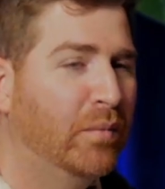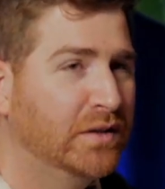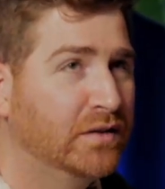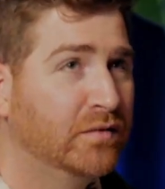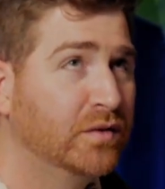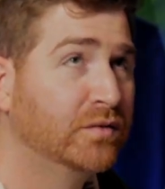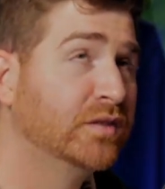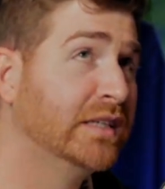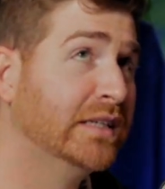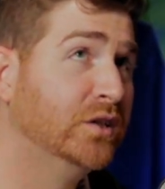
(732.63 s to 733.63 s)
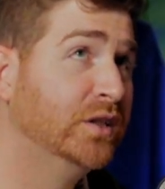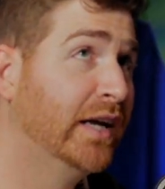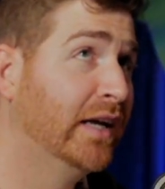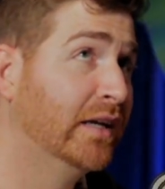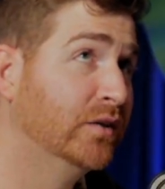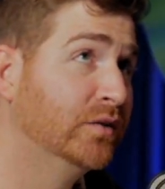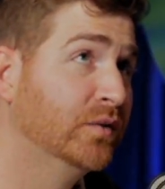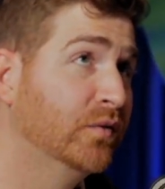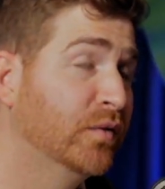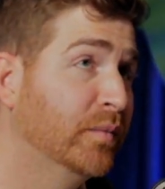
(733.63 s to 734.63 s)
have you seen change
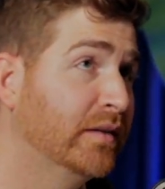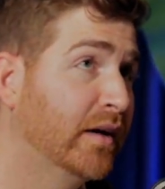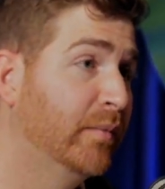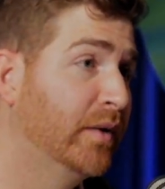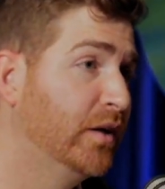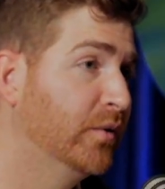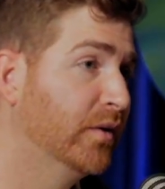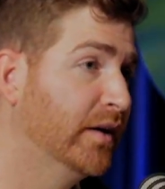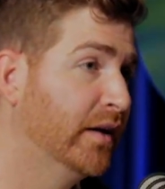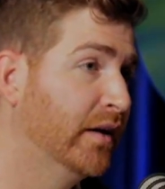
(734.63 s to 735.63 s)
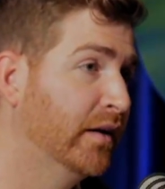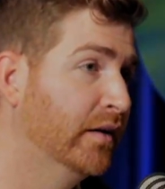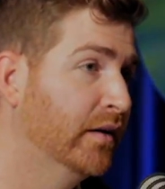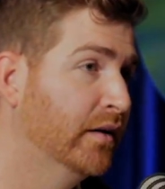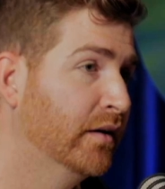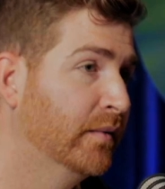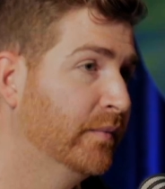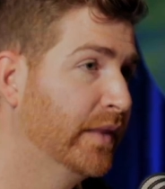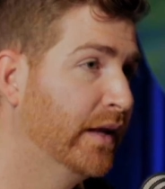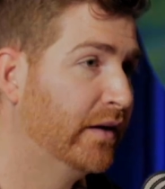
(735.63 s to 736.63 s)
from the time that you were in
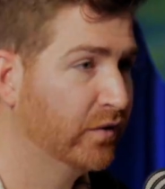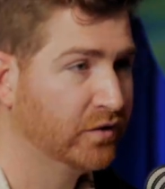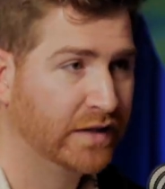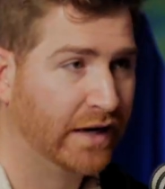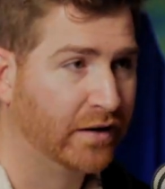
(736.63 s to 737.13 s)
versus now?